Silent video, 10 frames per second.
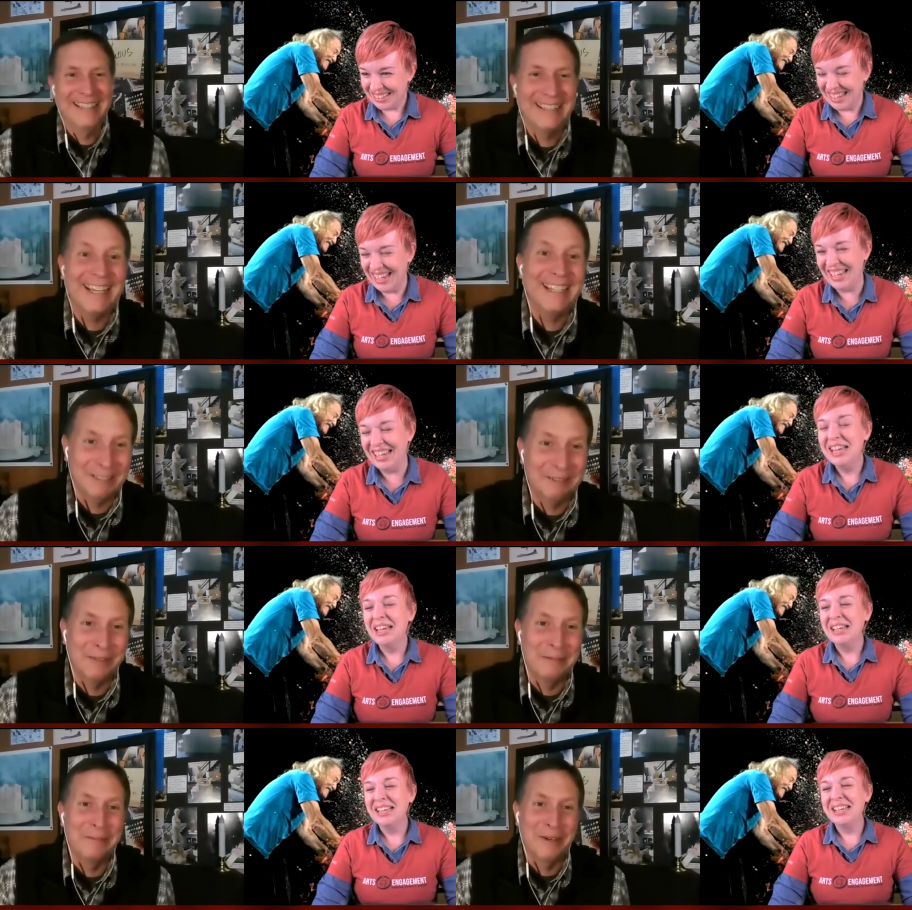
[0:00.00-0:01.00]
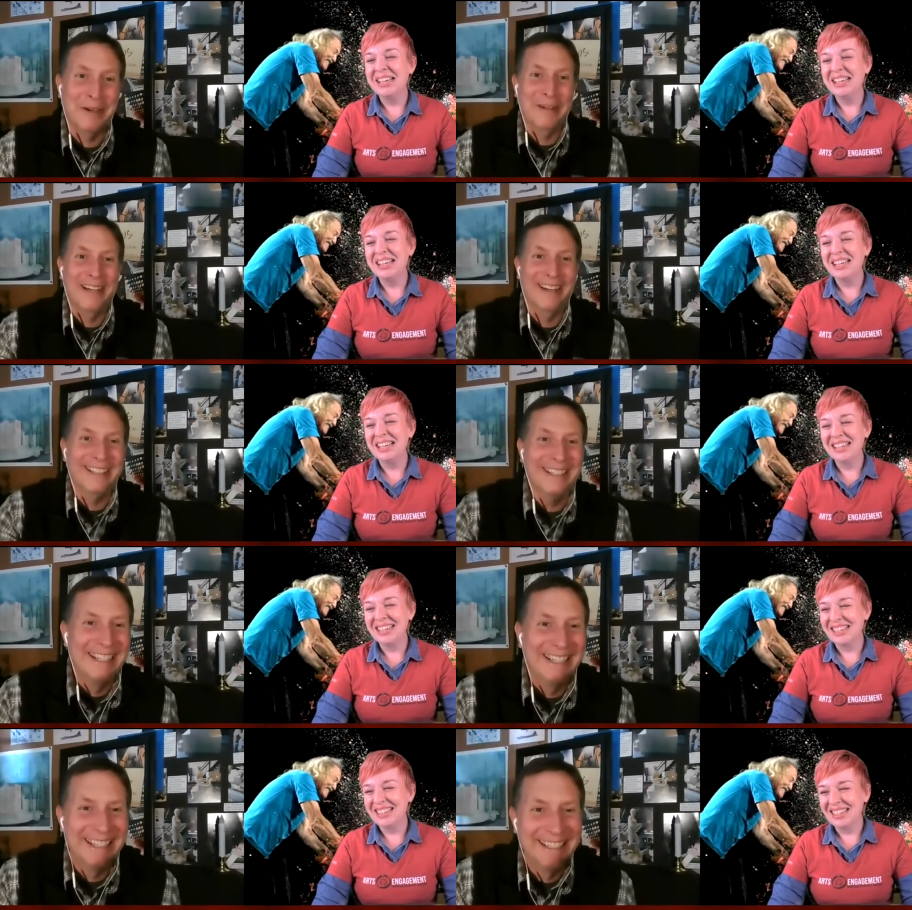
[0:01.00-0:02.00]
Speaker 1: that's the fun part about it.
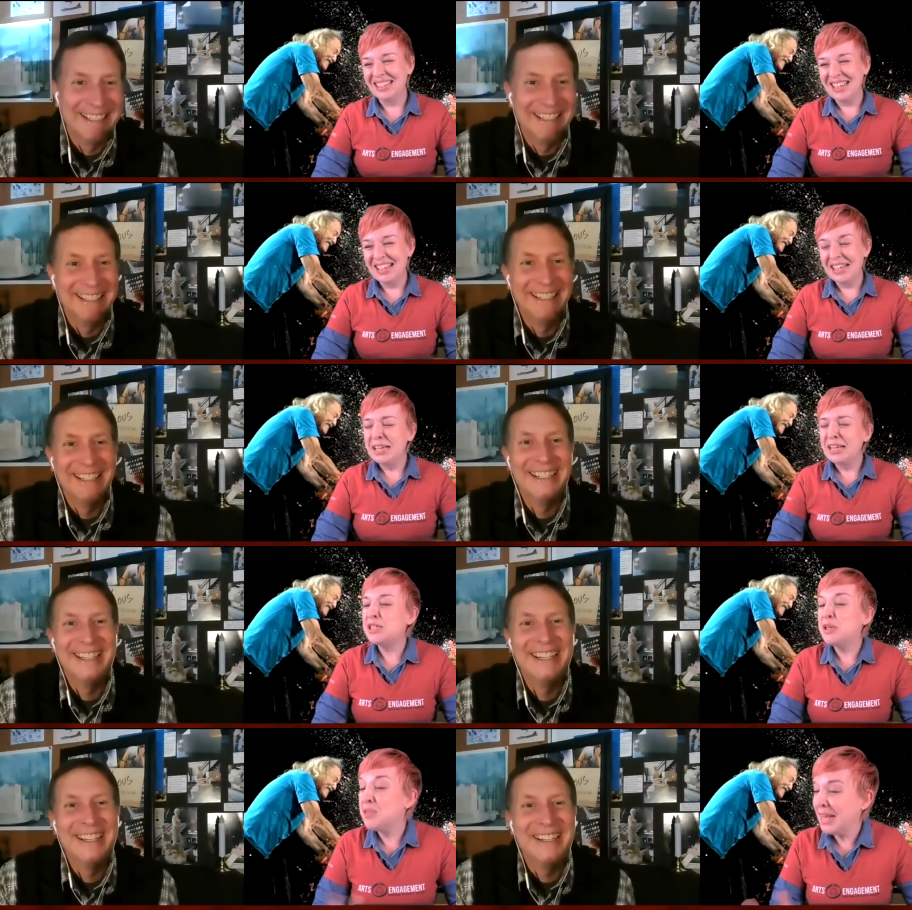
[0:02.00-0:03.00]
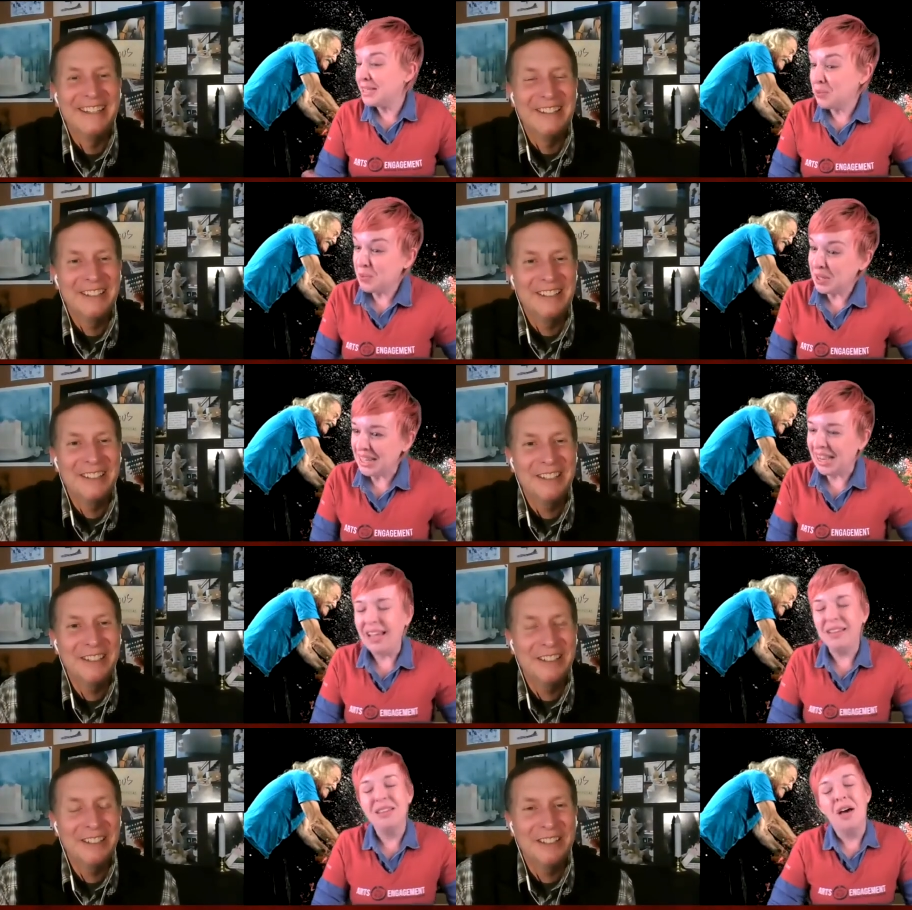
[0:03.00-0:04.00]
Speaker 2: So that's a really, I
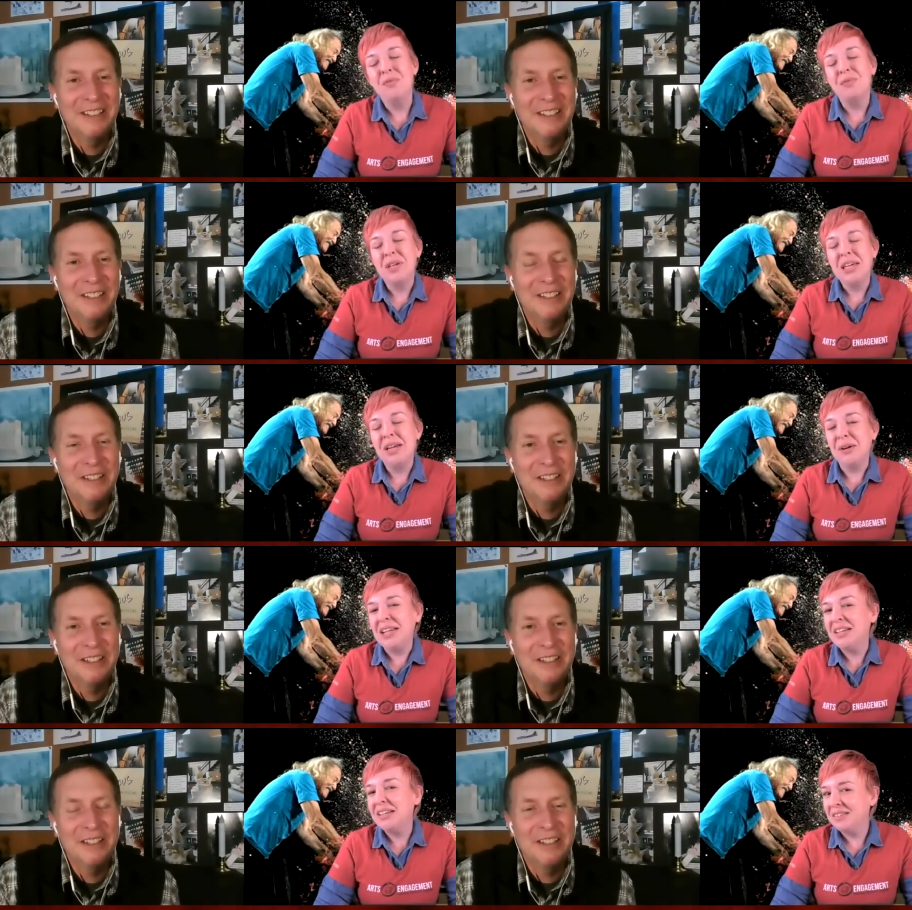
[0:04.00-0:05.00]
love hearing